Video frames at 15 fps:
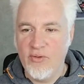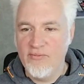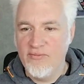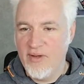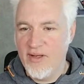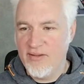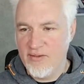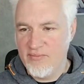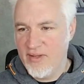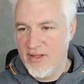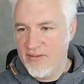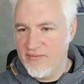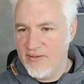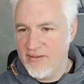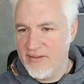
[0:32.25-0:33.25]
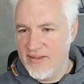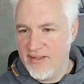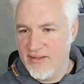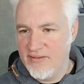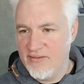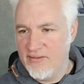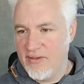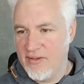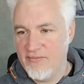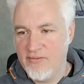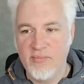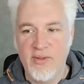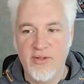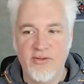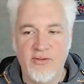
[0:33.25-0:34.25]
find a relevant link to the
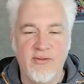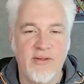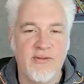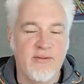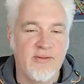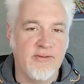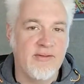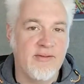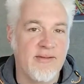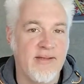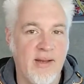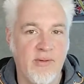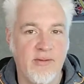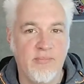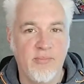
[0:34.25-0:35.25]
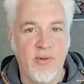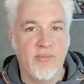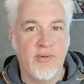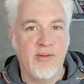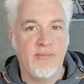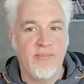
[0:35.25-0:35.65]
information that this is now in public